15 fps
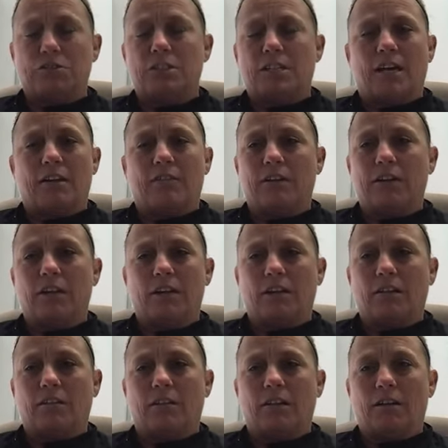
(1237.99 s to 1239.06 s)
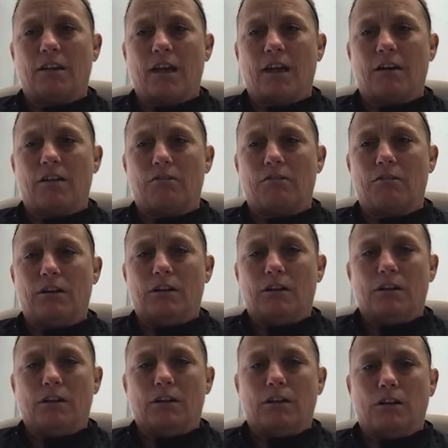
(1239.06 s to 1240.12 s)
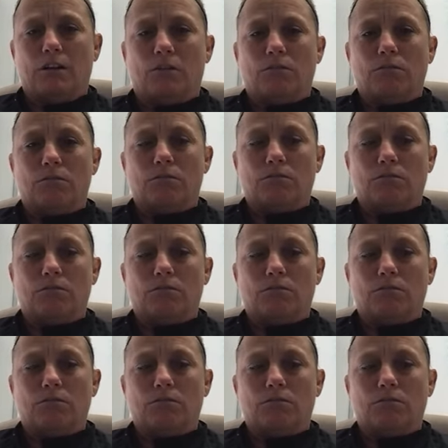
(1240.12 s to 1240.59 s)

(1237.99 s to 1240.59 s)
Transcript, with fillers: side of it and how, you know,